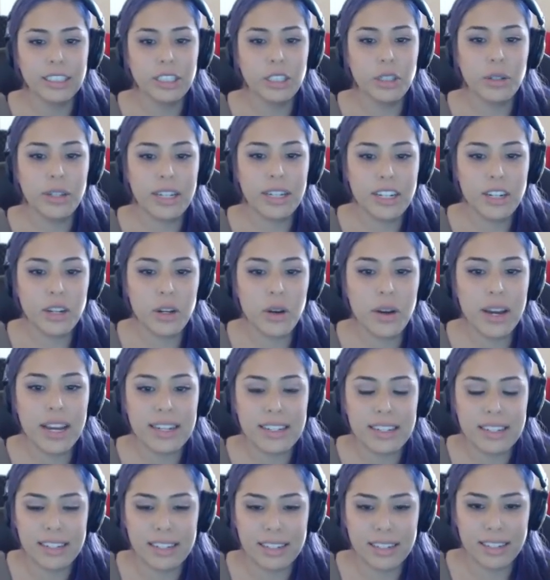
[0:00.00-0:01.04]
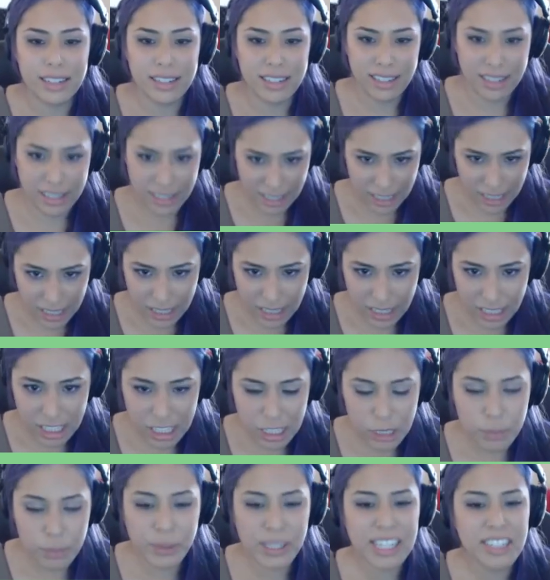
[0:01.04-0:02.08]
You can do it!
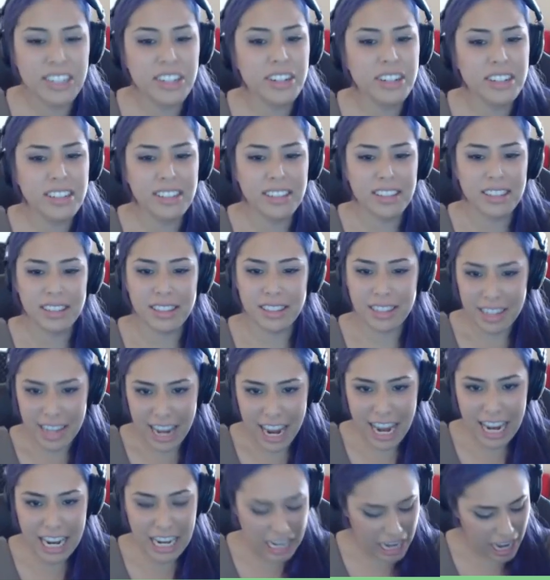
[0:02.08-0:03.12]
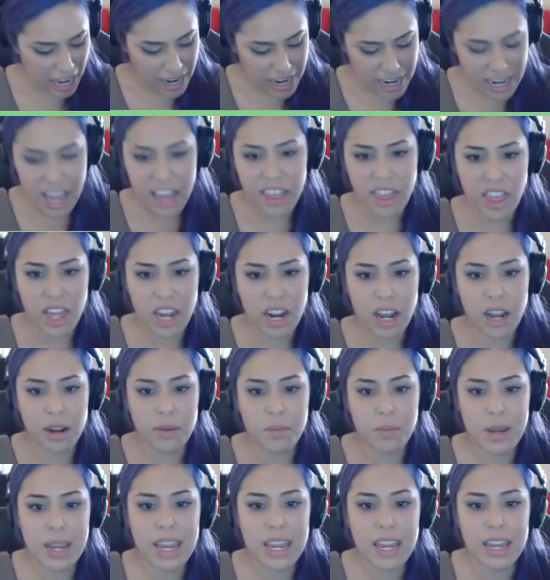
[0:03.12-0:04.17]
Splinters ain't got nothing
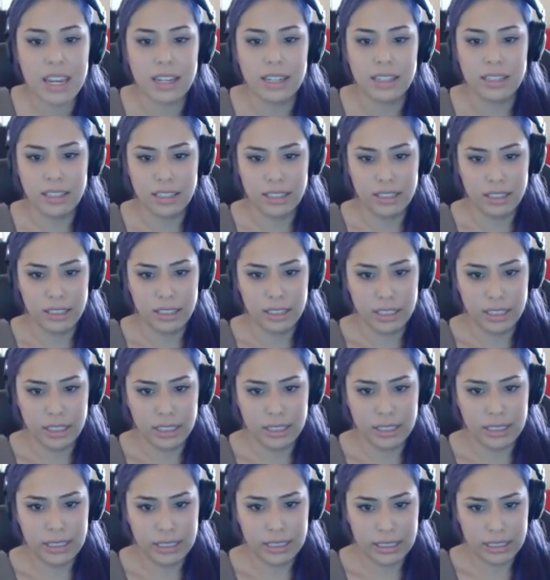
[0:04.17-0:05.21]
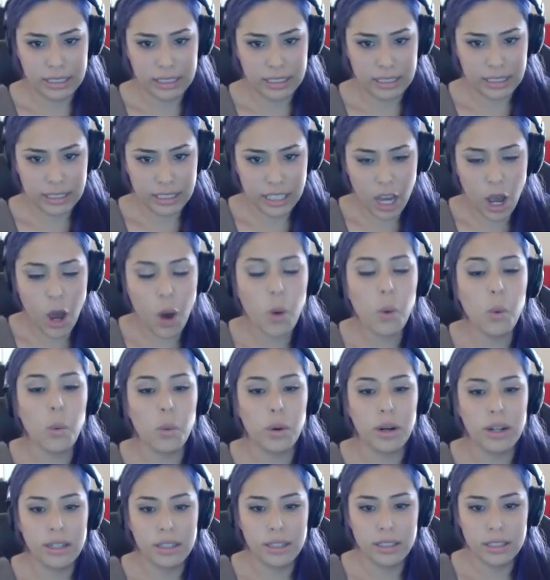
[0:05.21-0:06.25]
on me!
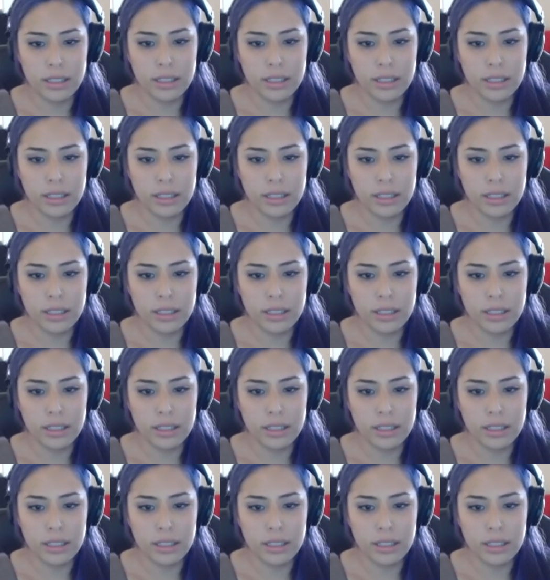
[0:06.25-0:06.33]
Go!